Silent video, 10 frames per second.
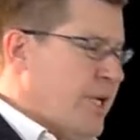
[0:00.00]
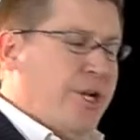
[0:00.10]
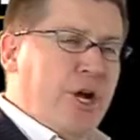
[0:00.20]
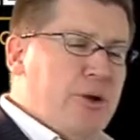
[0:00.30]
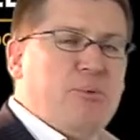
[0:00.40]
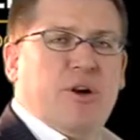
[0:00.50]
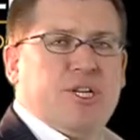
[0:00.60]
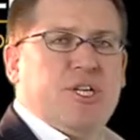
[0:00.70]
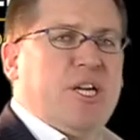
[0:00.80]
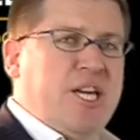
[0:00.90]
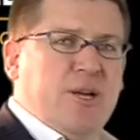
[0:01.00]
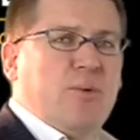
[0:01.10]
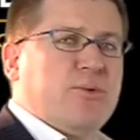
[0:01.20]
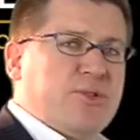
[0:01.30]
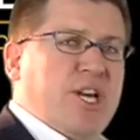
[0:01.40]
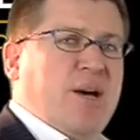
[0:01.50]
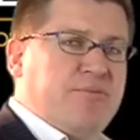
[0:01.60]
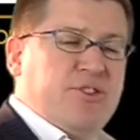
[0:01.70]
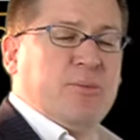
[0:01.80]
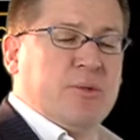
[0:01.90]
no pressure equals
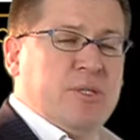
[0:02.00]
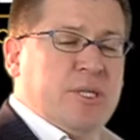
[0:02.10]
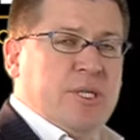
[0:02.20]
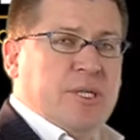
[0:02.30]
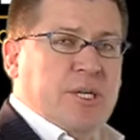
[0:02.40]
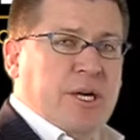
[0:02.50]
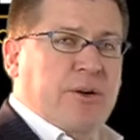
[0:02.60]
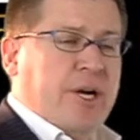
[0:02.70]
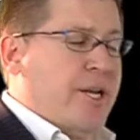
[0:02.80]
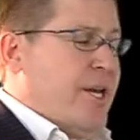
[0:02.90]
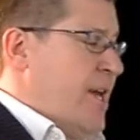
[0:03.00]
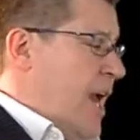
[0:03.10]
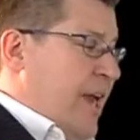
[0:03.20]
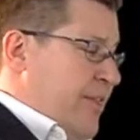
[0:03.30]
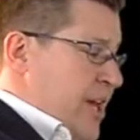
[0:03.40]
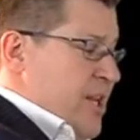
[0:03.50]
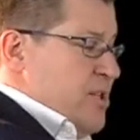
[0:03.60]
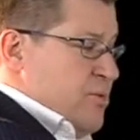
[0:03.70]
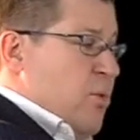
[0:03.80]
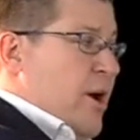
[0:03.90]
comfortable, all right? And that
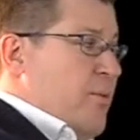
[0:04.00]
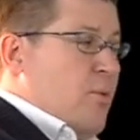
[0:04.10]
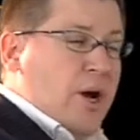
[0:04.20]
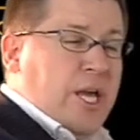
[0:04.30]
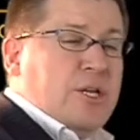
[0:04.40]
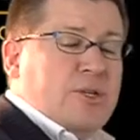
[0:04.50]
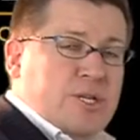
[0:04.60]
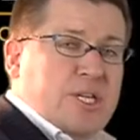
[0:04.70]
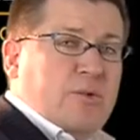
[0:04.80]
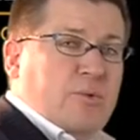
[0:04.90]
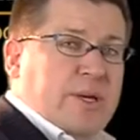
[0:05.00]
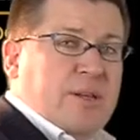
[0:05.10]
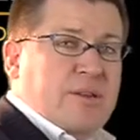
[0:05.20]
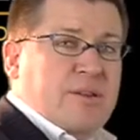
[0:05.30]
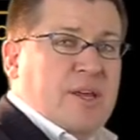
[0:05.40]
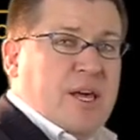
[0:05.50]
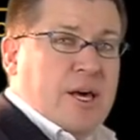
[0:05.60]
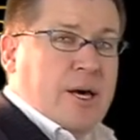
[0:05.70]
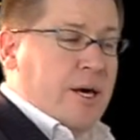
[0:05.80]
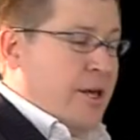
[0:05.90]
is one way to deal with
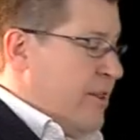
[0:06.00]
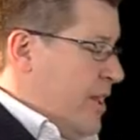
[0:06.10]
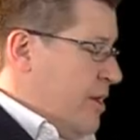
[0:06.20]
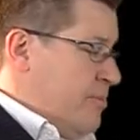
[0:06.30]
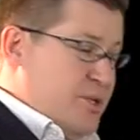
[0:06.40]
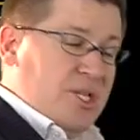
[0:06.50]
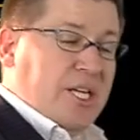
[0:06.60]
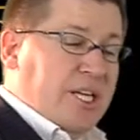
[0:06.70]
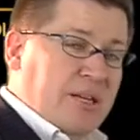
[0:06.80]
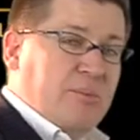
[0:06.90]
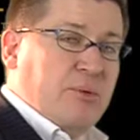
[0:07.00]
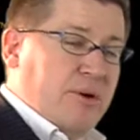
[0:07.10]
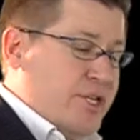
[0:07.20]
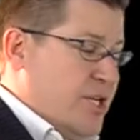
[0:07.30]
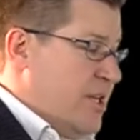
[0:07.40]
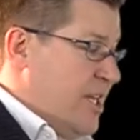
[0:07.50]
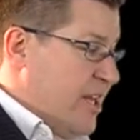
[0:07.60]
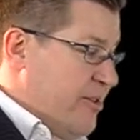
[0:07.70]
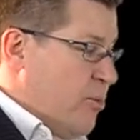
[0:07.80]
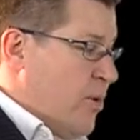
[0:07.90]
that particular pressure. The
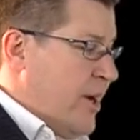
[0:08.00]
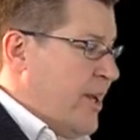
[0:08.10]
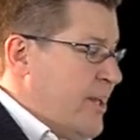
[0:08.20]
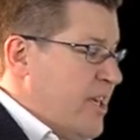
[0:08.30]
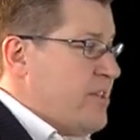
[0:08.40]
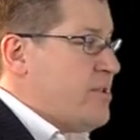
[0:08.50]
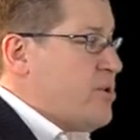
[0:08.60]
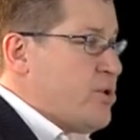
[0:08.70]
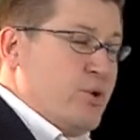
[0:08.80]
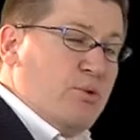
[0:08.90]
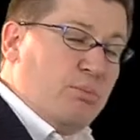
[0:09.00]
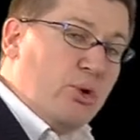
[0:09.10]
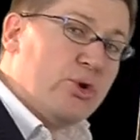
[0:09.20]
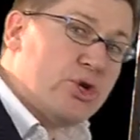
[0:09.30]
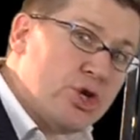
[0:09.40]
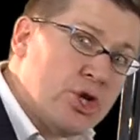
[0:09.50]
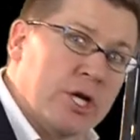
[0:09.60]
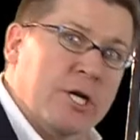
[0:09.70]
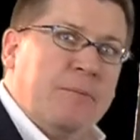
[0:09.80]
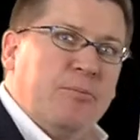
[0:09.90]
other way is to push
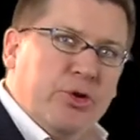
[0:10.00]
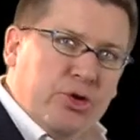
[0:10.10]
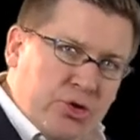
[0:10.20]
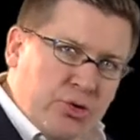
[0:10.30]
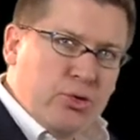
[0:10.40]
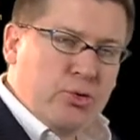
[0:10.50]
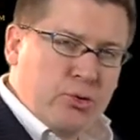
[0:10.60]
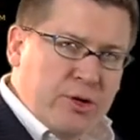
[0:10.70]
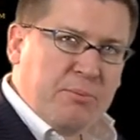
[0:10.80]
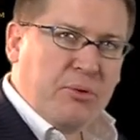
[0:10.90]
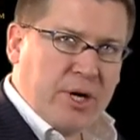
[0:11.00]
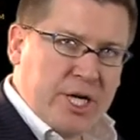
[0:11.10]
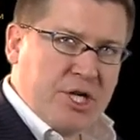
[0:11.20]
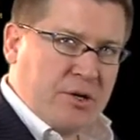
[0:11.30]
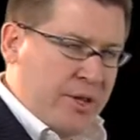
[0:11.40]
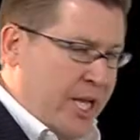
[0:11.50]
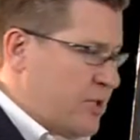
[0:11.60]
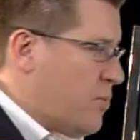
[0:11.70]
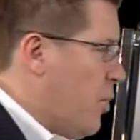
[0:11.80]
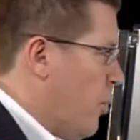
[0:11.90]
through the pressure, and
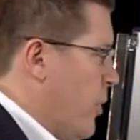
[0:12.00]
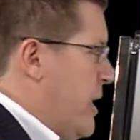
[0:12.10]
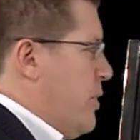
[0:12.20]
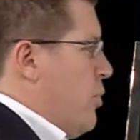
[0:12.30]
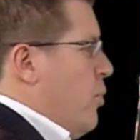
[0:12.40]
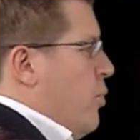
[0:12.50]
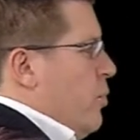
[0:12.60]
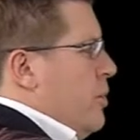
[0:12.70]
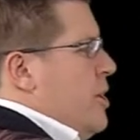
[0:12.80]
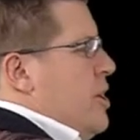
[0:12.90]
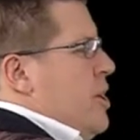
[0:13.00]
that's what we call